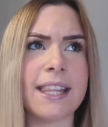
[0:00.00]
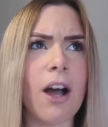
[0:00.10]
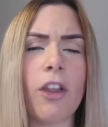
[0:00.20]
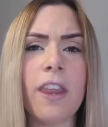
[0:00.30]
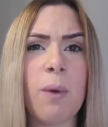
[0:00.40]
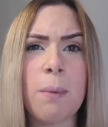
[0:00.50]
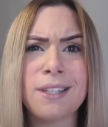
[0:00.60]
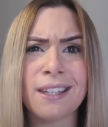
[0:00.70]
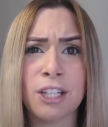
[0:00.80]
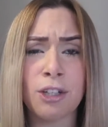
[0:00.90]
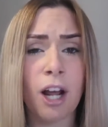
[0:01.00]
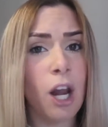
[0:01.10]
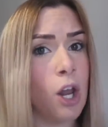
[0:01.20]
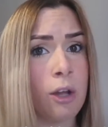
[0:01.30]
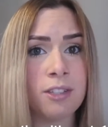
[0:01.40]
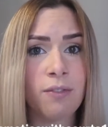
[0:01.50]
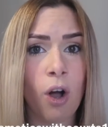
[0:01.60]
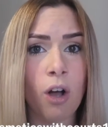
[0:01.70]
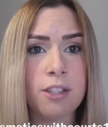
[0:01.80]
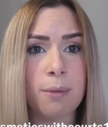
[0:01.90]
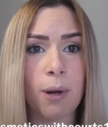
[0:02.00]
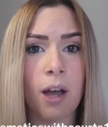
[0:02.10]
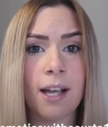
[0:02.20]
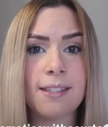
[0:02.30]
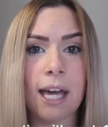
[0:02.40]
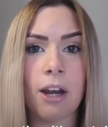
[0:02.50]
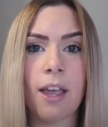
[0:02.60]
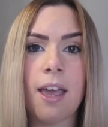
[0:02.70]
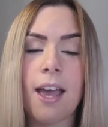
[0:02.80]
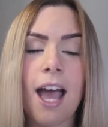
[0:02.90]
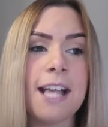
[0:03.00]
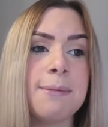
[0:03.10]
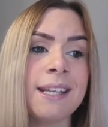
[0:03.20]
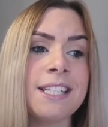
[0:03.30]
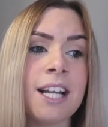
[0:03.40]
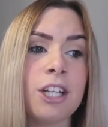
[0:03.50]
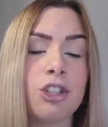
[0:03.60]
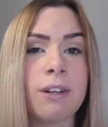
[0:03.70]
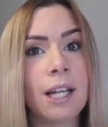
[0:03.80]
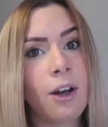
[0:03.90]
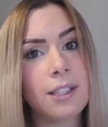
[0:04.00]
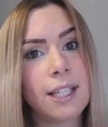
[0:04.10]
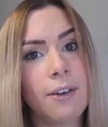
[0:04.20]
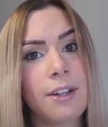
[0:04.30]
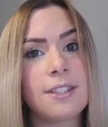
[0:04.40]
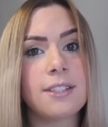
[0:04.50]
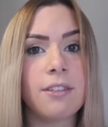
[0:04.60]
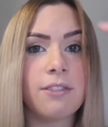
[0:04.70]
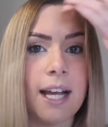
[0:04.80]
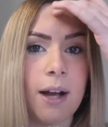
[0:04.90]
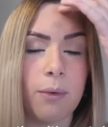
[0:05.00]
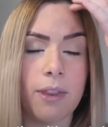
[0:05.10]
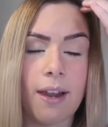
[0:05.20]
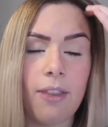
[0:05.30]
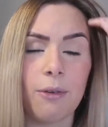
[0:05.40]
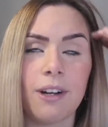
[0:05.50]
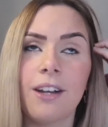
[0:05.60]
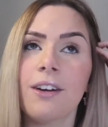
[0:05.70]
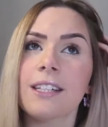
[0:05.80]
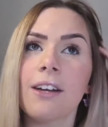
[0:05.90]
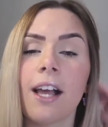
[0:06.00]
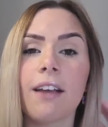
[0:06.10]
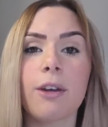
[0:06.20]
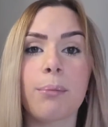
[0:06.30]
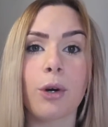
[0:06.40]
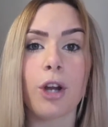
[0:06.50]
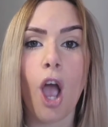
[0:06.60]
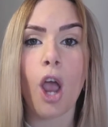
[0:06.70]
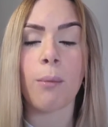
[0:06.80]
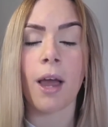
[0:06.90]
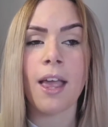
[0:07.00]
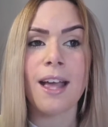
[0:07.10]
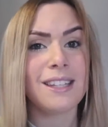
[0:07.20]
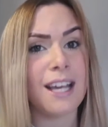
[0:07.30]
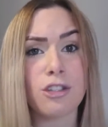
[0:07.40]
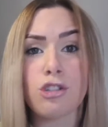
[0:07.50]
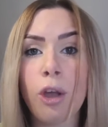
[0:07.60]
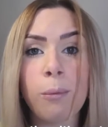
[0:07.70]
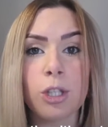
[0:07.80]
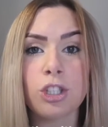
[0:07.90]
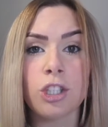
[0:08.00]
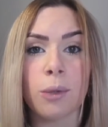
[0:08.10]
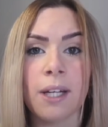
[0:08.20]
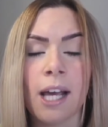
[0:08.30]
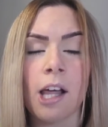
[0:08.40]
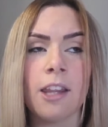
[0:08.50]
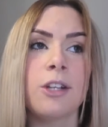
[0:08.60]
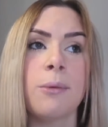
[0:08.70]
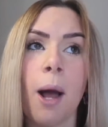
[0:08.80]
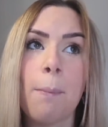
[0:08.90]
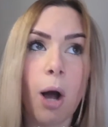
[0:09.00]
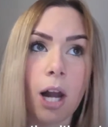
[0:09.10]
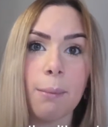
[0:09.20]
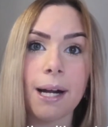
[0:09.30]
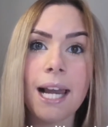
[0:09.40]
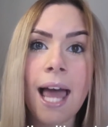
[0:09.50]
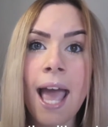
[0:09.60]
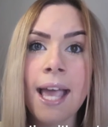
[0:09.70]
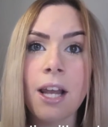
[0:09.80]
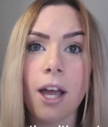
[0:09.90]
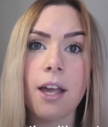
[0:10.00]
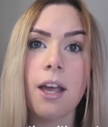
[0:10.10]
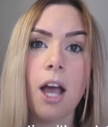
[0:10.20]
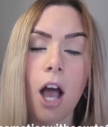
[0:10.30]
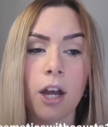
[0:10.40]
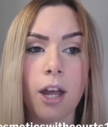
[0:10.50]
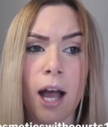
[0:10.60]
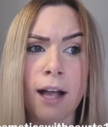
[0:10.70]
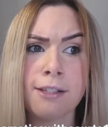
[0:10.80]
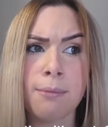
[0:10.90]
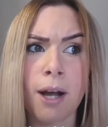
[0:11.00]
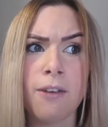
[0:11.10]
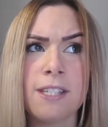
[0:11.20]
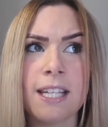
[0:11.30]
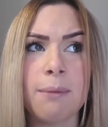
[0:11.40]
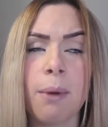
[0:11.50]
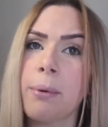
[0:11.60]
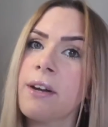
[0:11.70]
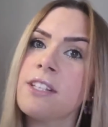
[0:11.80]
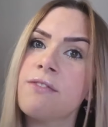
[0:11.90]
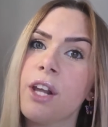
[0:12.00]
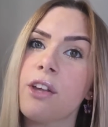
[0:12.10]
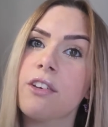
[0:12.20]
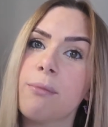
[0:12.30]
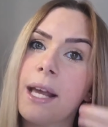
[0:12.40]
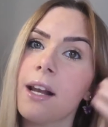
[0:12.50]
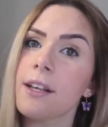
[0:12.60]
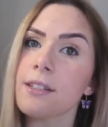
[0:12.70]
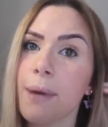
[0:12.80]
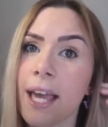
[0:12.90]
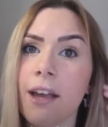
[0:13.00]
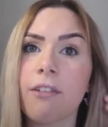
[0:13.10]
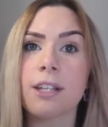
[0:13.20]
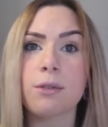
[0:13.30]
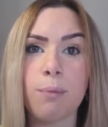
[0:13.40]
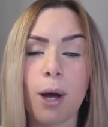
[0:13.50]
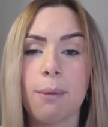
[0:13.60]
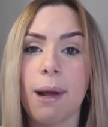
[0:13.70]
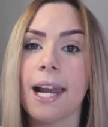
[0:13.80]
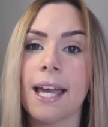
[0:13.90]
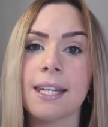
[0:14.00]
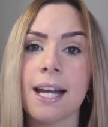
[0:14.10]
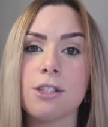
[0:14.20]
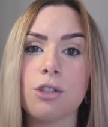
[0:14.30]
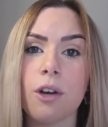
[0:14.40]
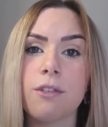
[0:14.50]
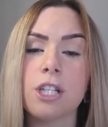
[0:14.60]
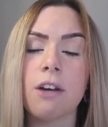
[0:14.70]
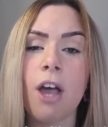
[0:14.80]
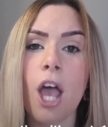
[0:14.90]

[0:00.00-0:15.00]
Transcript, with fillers: On their website they do like loads of art supplies, and like especially like during lockdown and stuff, now that we're in lockdown, like if you're bored at home, like there's so much to do on there. Like they do like polymer clay, like, and as you might have seen in my previous videos, I've made like some earrings with polymer clay and that sort of stuff.